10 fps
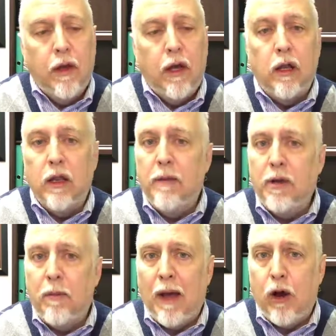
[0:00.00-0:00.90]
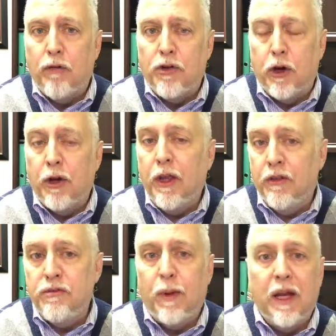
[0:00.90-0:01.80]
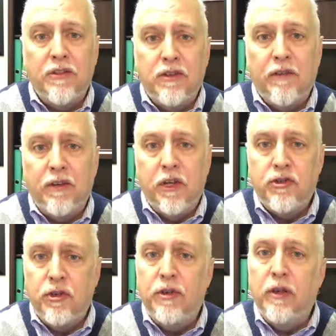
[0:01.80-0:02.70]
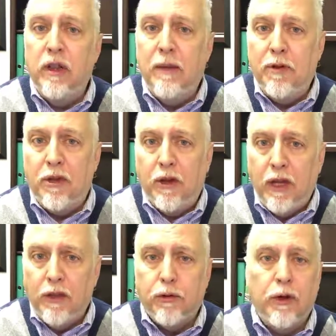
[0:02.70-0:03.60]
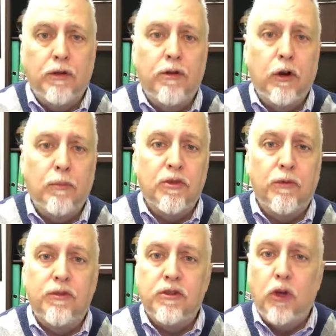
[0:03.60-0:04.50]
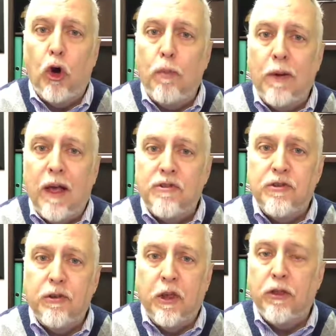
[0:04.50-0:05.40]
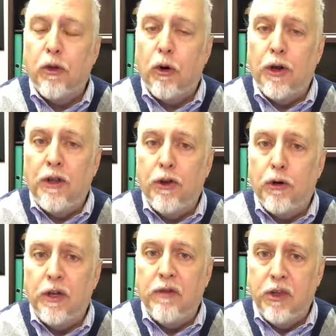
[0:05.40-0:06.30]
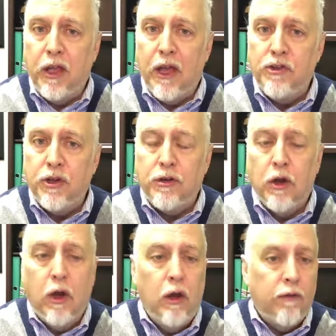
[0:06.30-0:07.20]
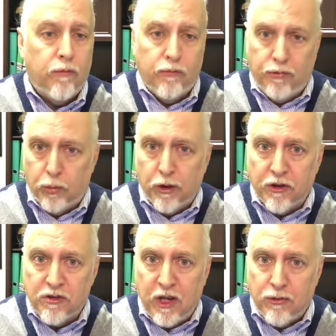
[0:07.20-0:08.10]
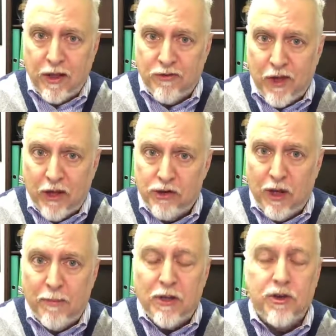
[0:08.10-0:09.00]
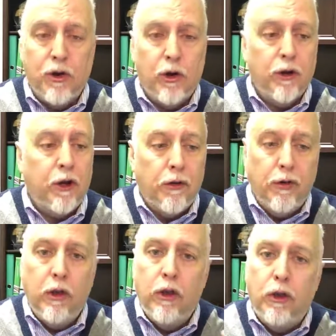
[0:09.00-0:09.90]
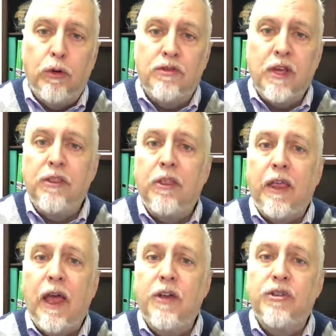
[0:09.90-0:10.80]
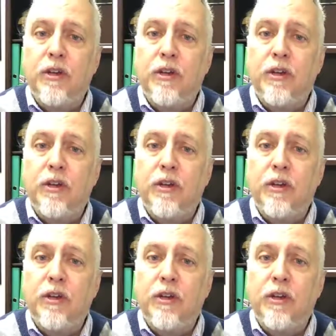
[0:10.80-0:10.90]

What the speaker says: A limited power of attorney is, by its definition, limited, either in terms of scope as to the authority that you're given the agent. The real estate transaction I mentioned earlier, you can say that the agent